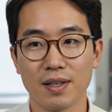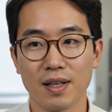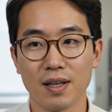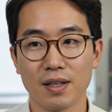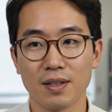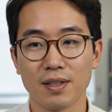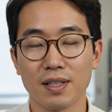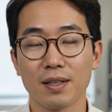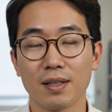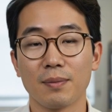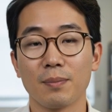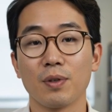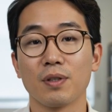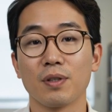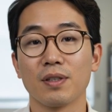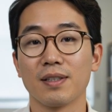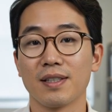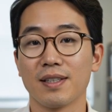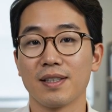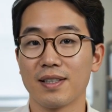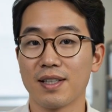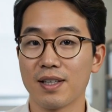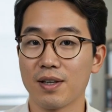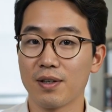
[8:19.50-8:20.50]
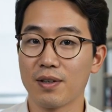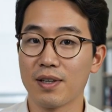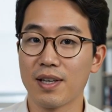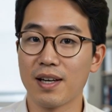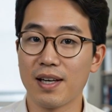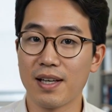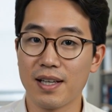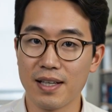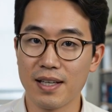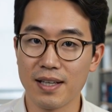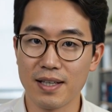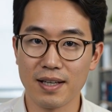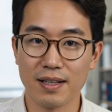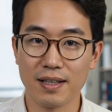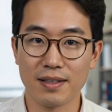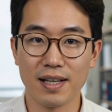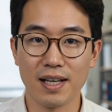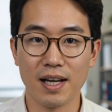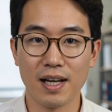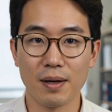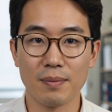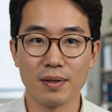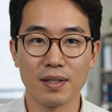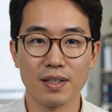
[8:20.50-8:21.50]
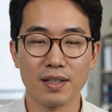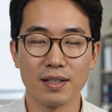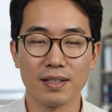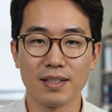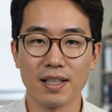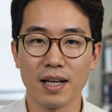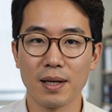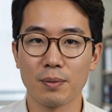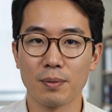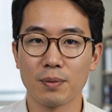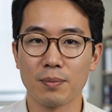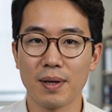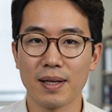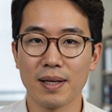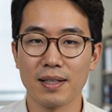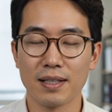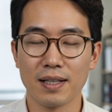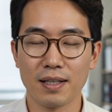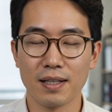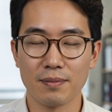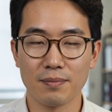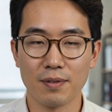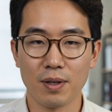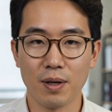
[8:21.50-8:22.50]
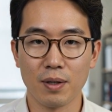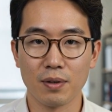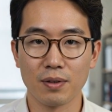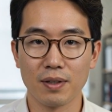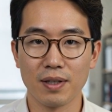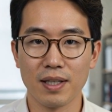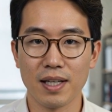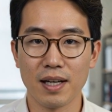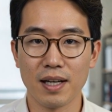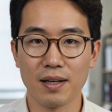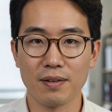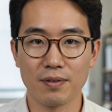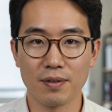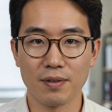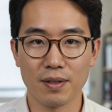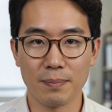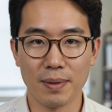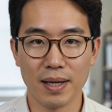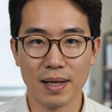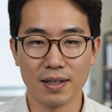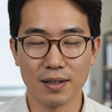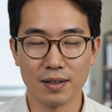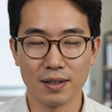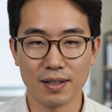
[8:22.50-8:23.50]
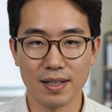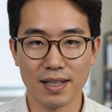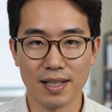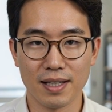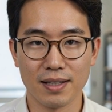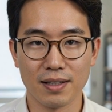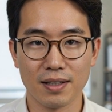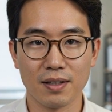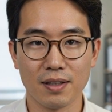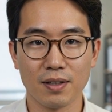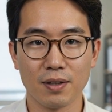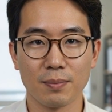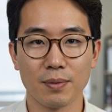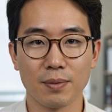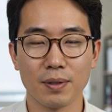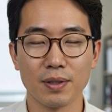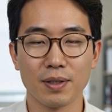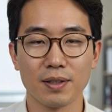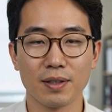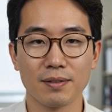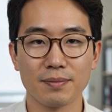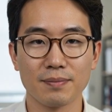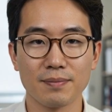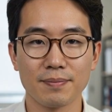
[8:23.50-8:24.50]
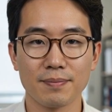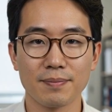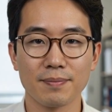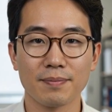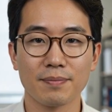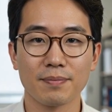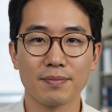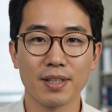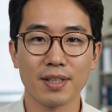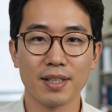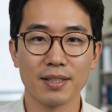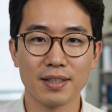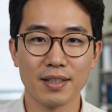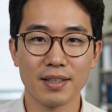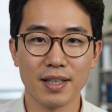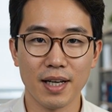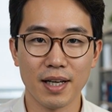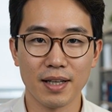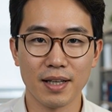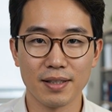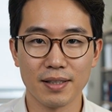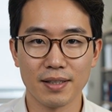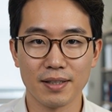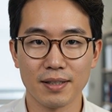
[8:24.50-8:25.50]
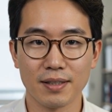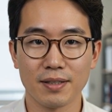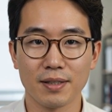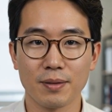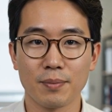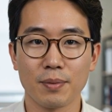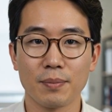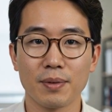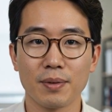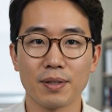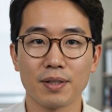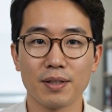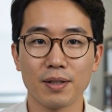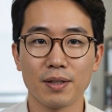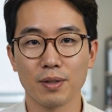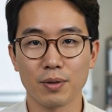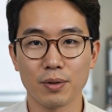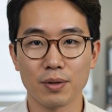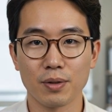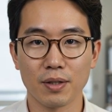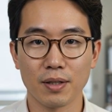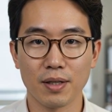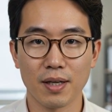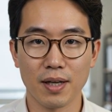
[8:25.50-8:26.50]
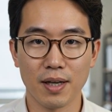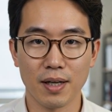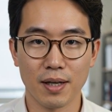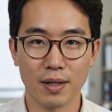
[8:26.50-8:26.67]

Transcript: here's the important detail. That option is enabled by default on every major Linux distribution. It's not some obscure,